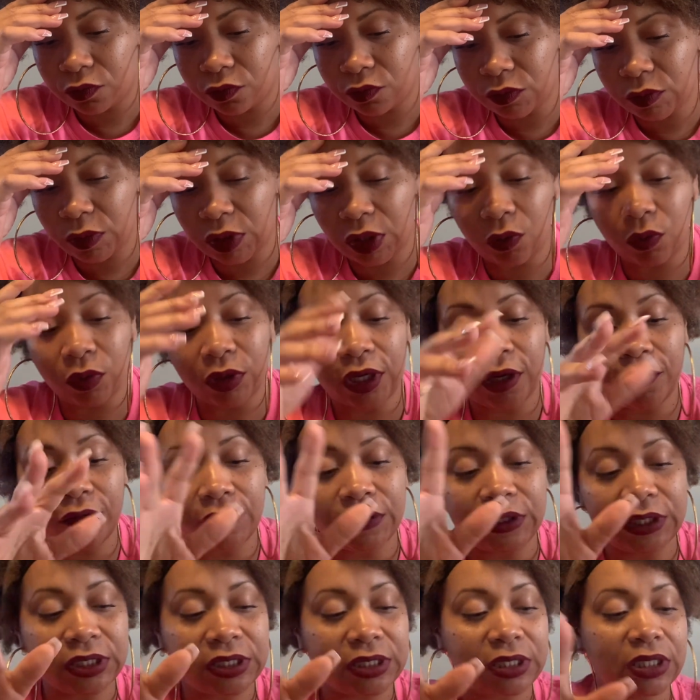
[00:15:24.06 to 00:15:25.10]
But whatever
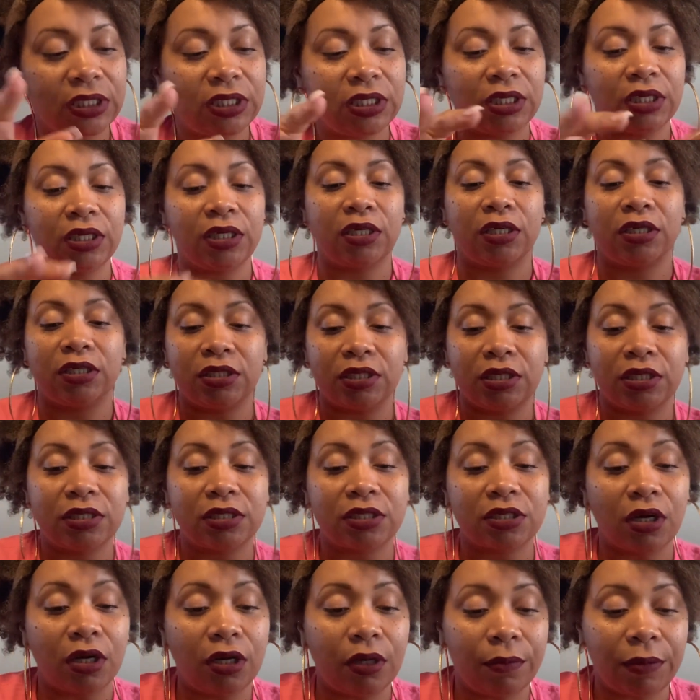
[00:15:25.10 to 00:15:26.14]
this is,
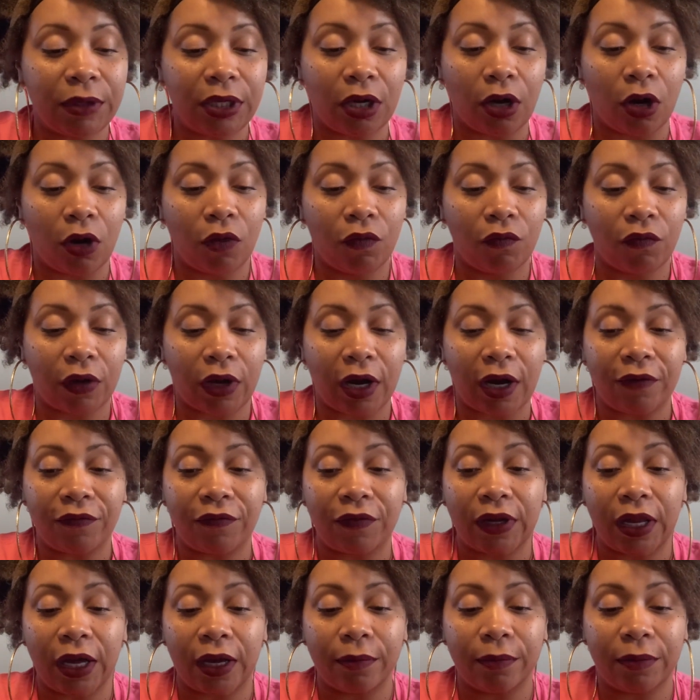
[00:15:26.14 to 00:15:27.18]
it's going to be over, I
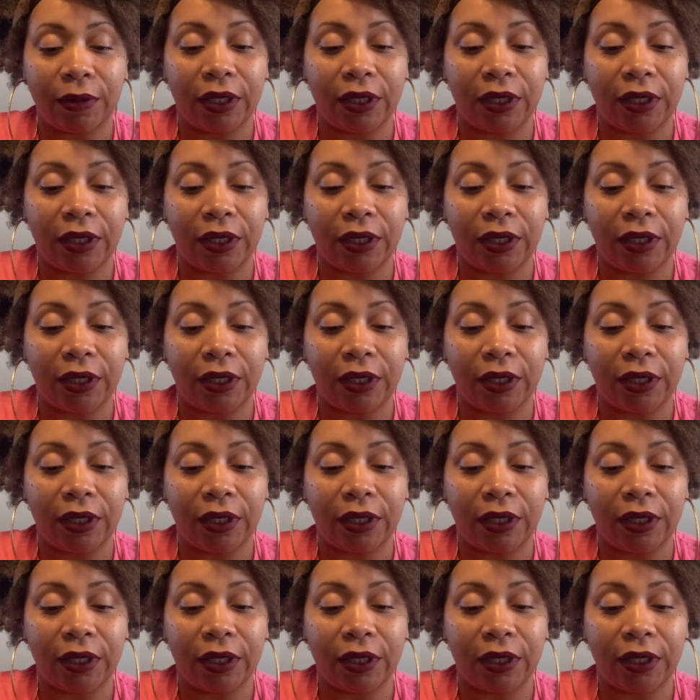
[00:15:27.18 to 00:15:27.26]
feel like.